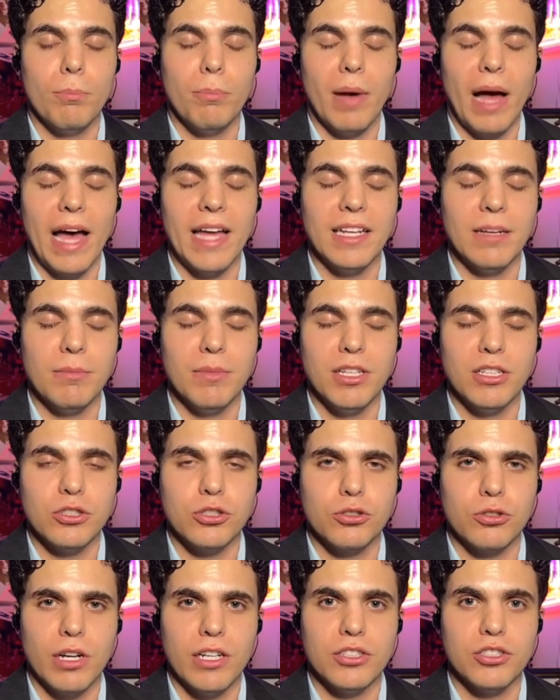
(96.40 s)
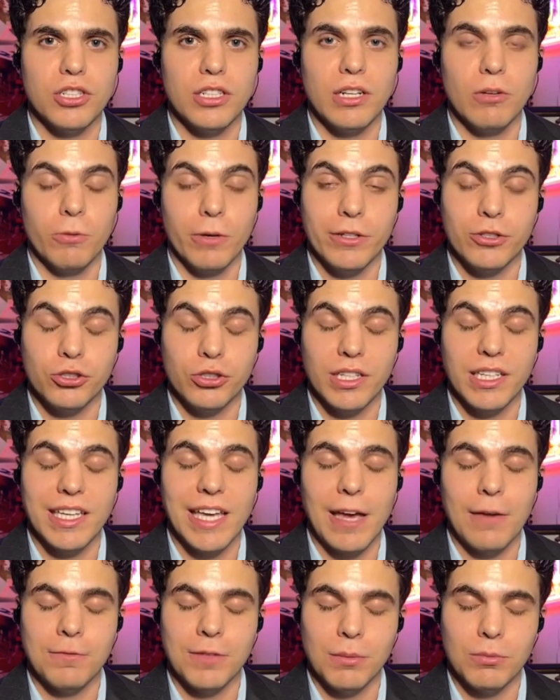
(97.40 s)
Biden administration originally
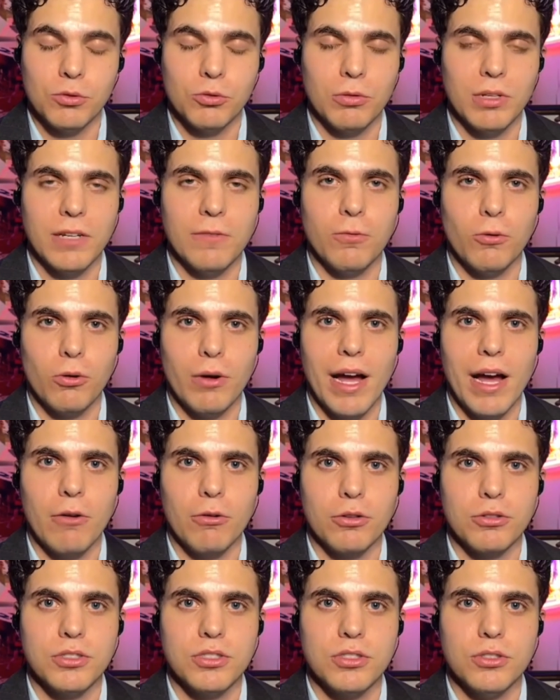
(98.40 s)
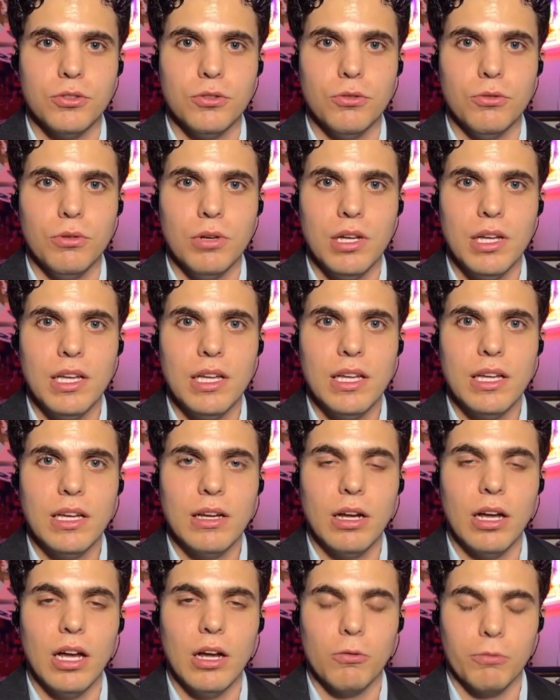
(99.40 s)
gave them 24 hours to
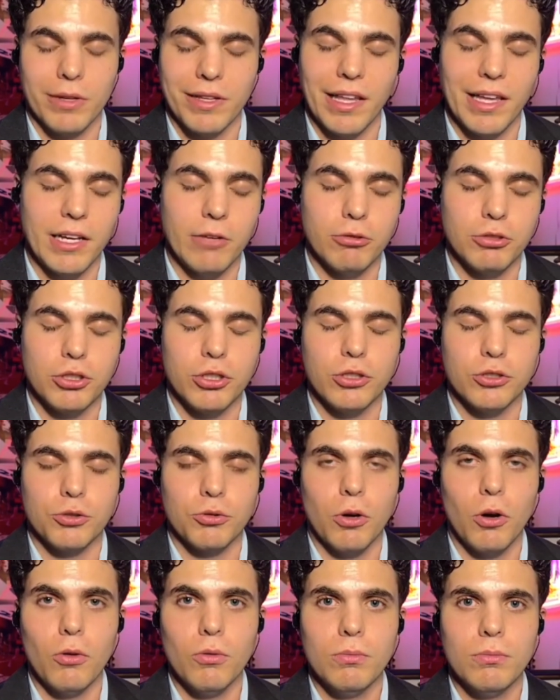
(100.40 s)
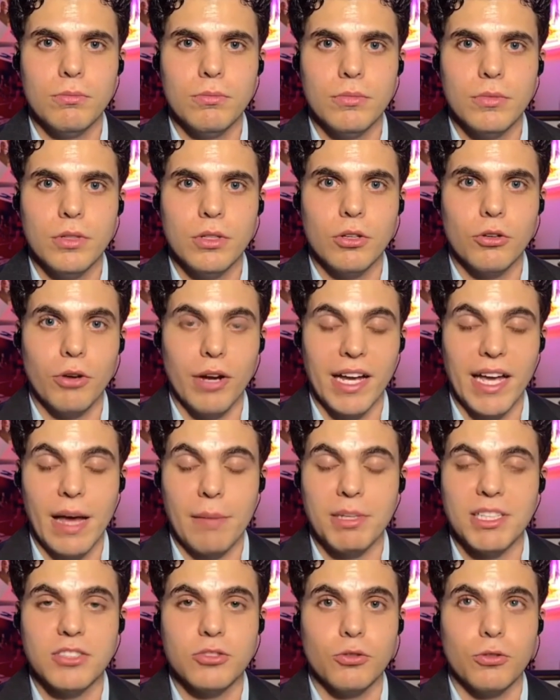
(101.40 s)
relinquish control. Greg
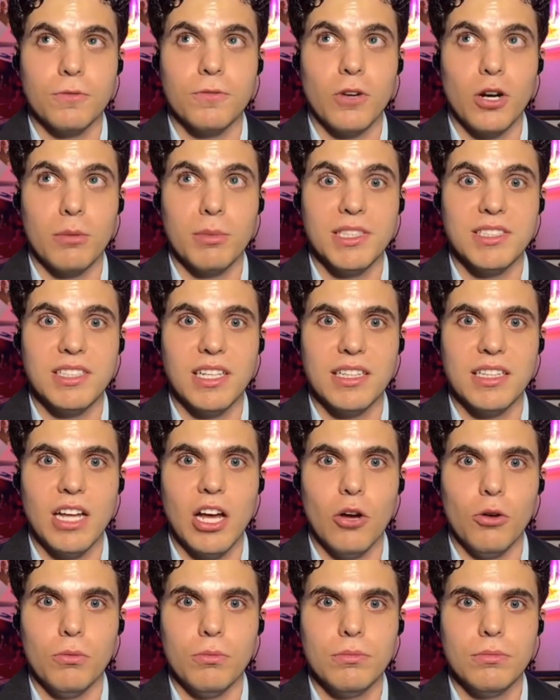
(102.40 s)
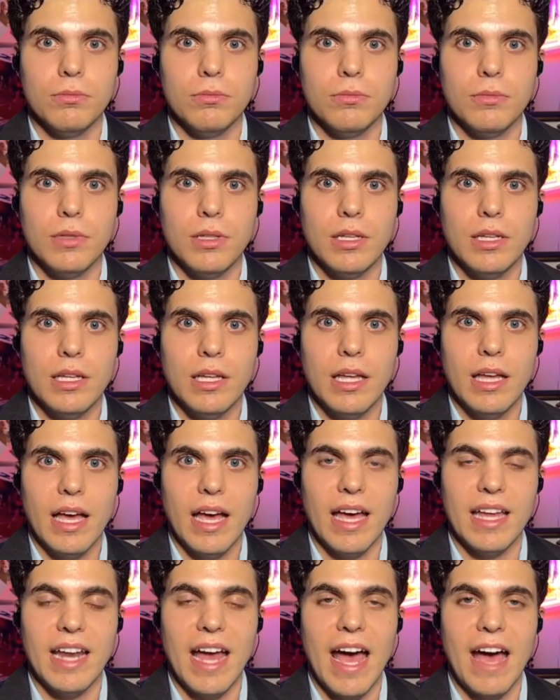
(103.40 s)
Abbott stood firm and said no.
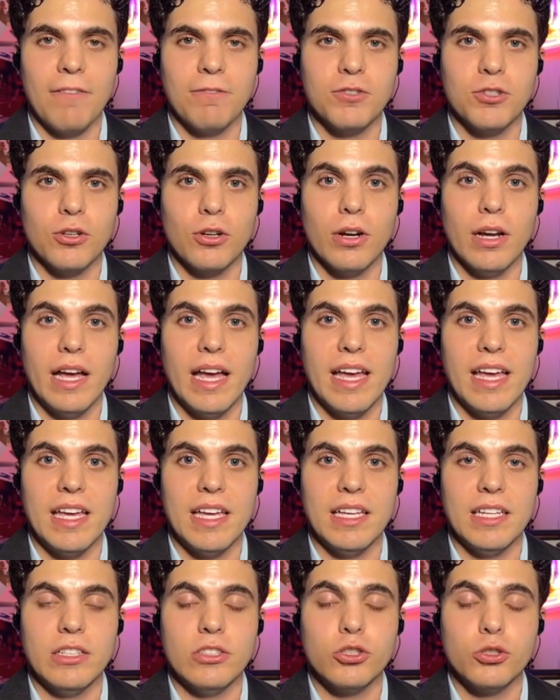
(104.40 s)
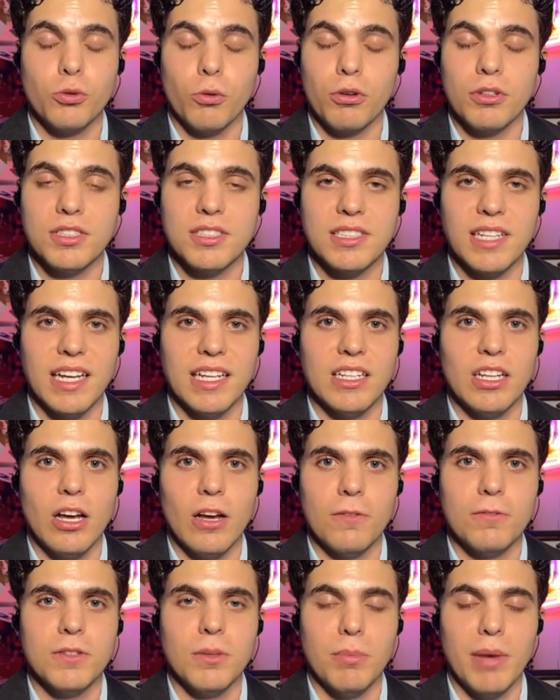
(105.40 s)
And after a short
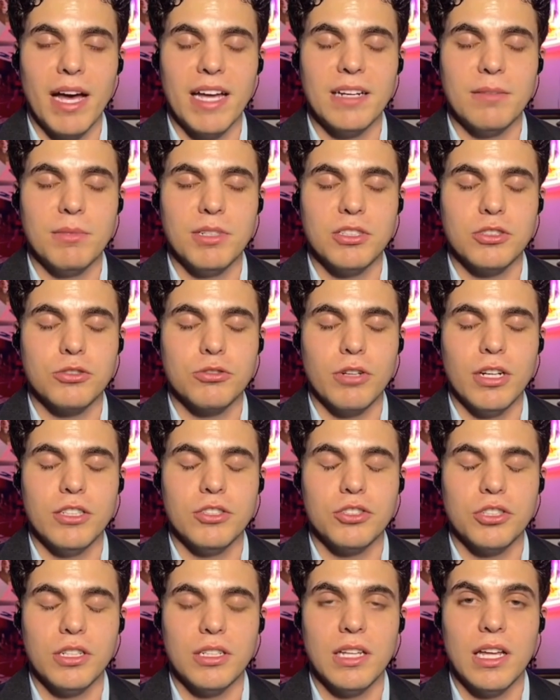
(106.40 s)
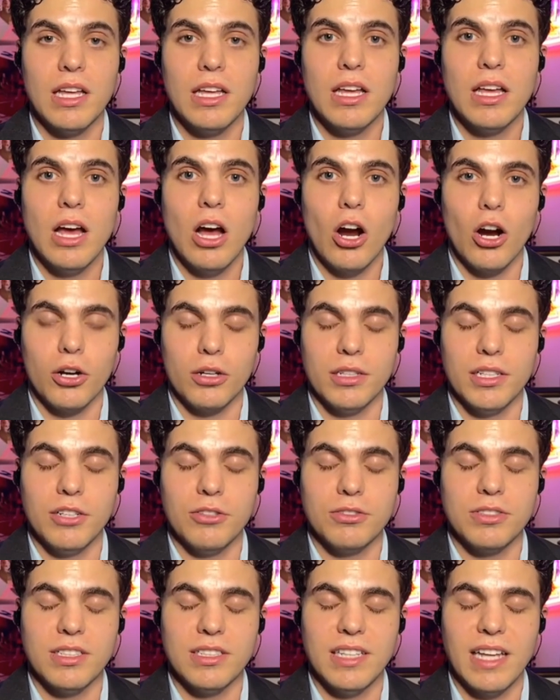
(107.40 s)
standoff, the Biden administration
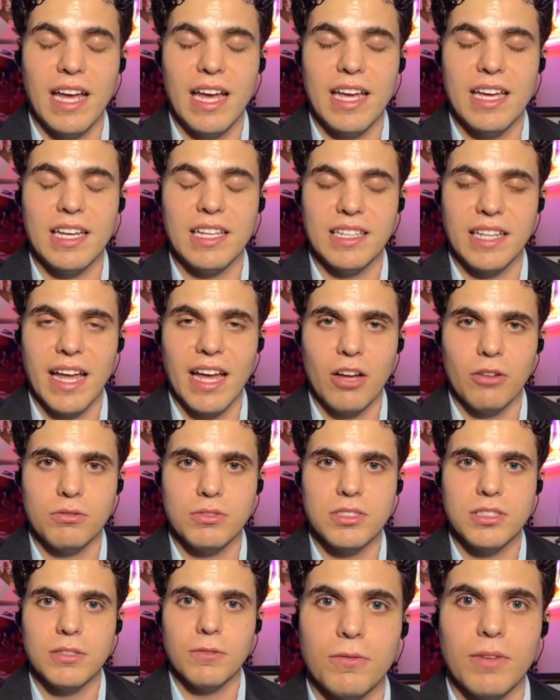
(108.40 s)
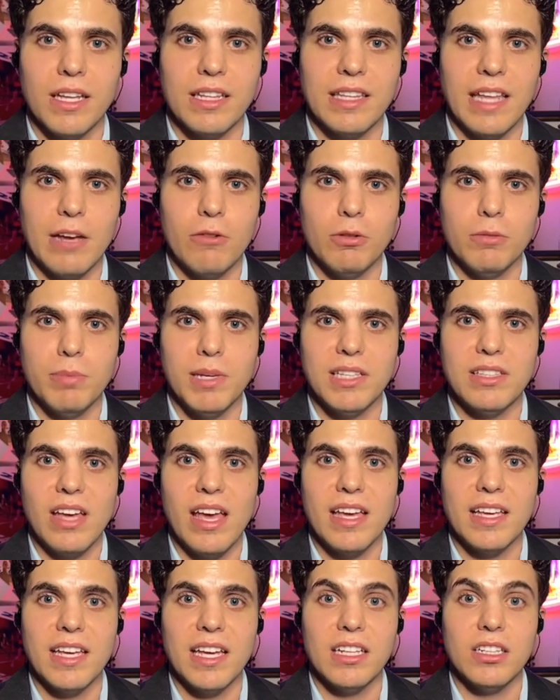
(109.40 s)
earlier today announced that they would be
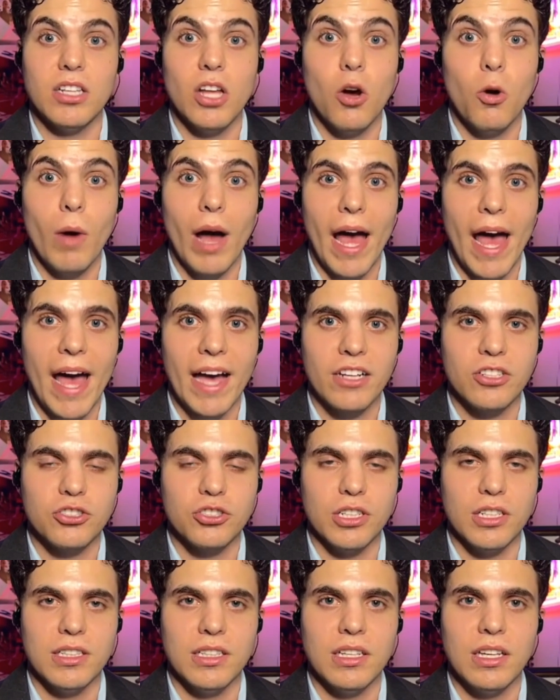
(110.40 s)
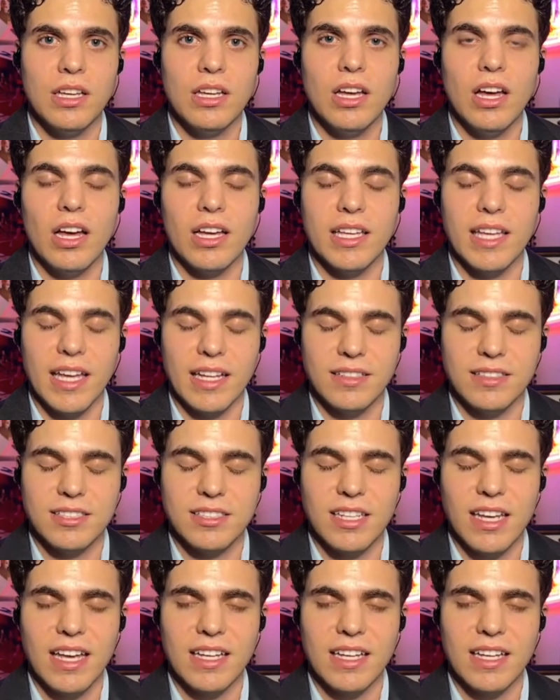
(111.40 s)
taking no action against